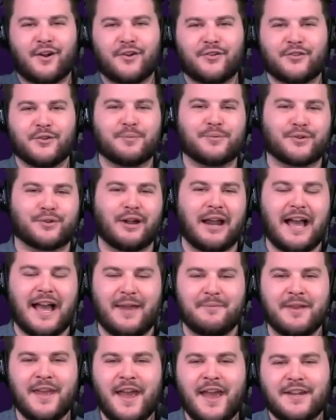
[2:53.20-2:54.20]

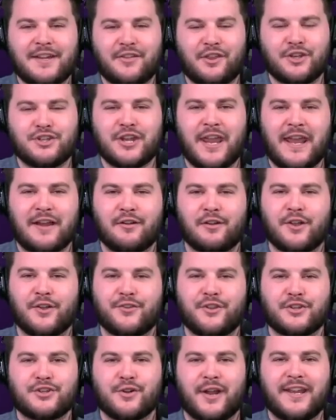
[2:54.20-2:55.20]
subscribed to the channel because
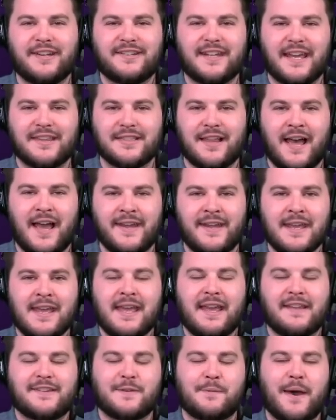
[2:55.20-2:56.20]
the trade deadline
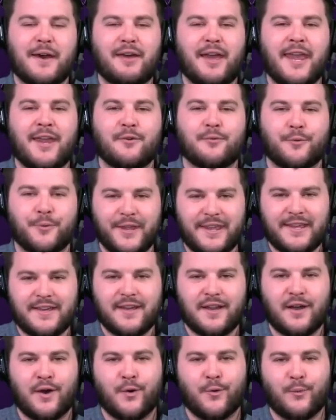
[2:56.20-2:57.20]
is about a week
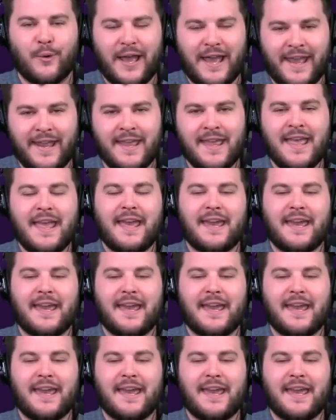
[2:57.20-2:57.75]
away.